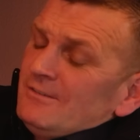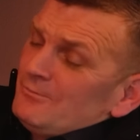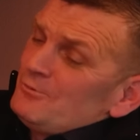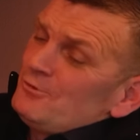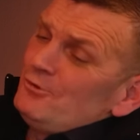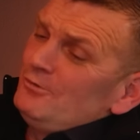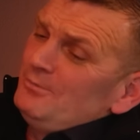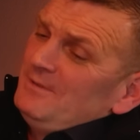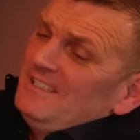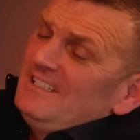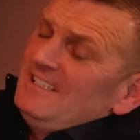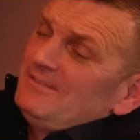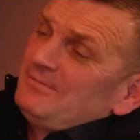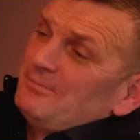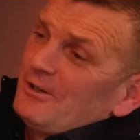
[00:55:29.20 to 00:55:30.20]
Would you
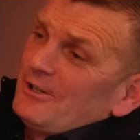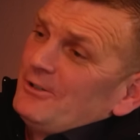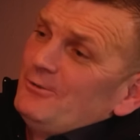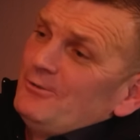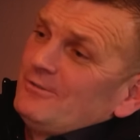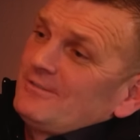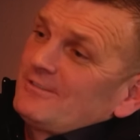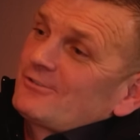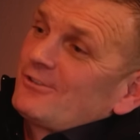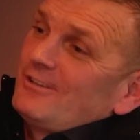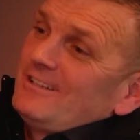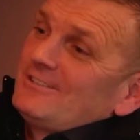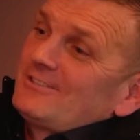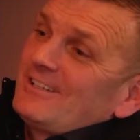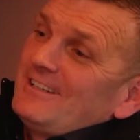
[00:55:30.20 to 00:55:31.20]
believe my own
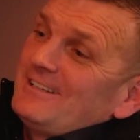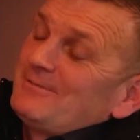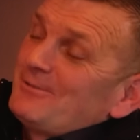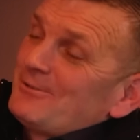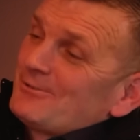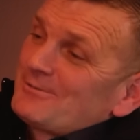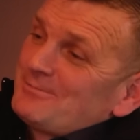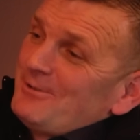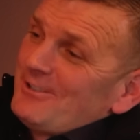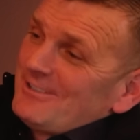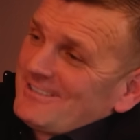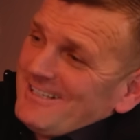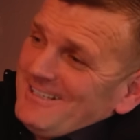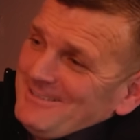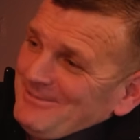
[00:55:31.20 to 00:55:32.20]
screensavers
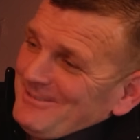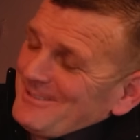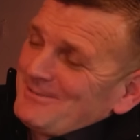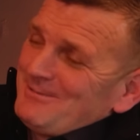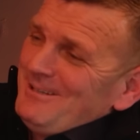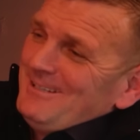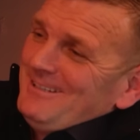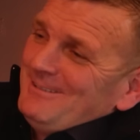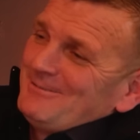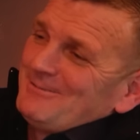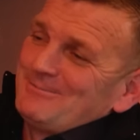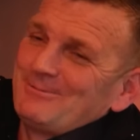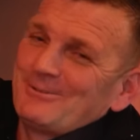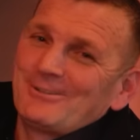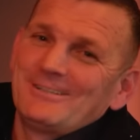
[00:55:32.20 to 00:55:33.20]
myself as well?
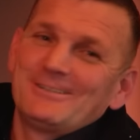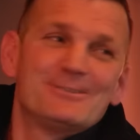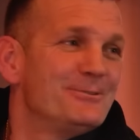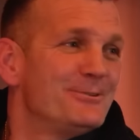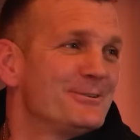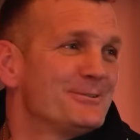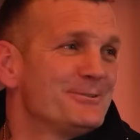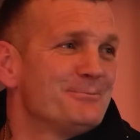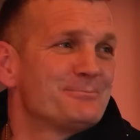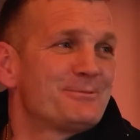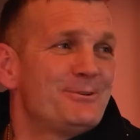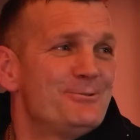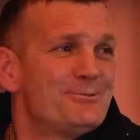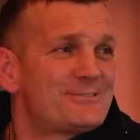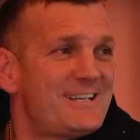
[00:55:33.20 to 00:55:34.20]
But I'm holding up
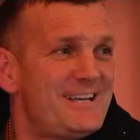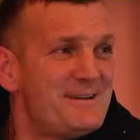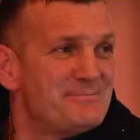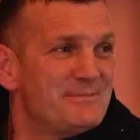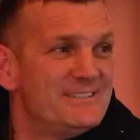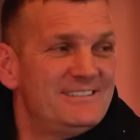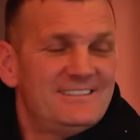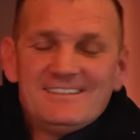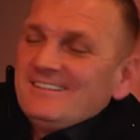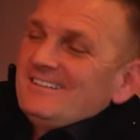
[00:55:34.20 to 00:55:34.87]
two salmon